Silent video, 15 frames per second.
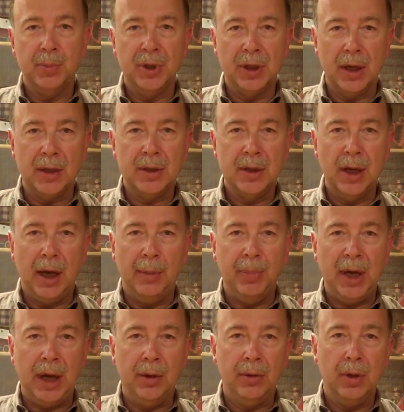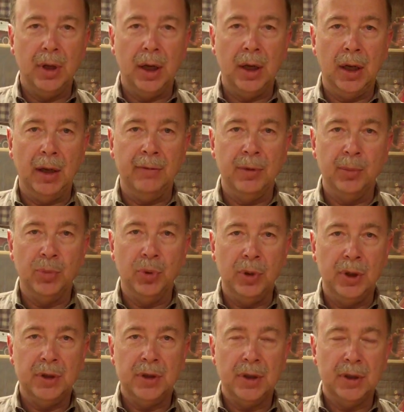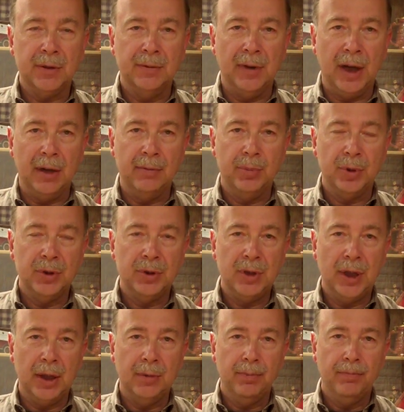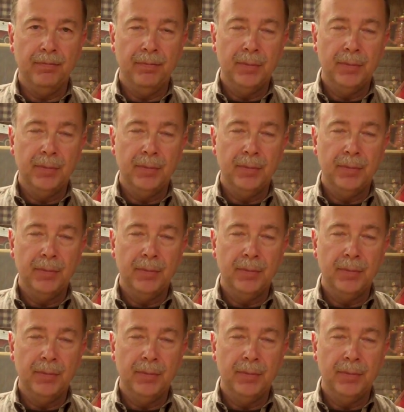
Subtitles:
but does top out at 11.65%.